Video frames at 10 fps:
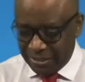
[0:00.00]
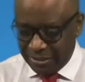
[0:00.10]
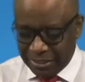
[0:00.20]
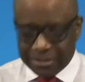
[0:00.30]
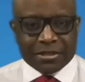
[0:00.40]

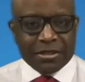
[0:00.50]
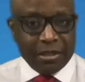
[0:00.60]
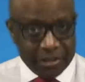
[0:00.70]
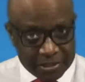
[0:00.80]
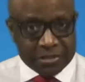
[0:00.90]
yes,
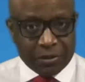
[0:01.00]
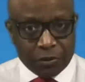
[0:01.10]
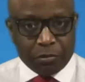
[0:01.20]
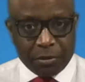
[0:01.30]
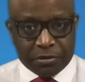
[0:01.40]
this is a good
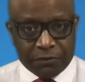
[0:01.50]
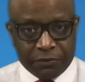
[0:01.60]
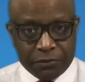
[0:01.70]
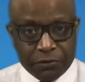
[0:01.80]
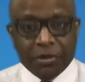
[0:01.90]
property for
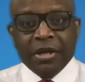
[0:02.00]
you.